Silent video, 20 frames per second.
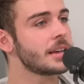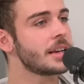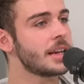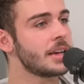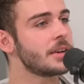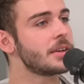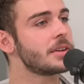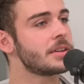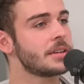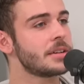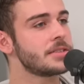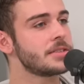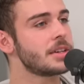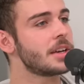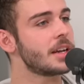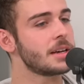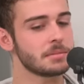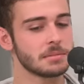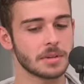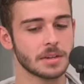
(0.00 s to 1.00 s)
Neon as a
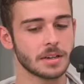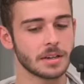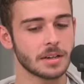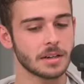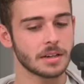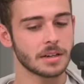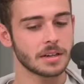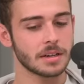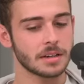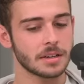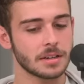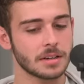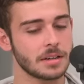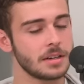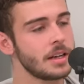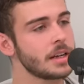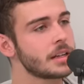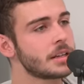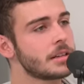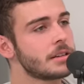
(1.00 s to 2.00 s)
name. That can work.
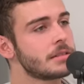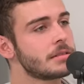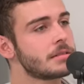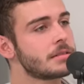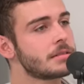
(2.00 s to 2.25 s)
Nickel.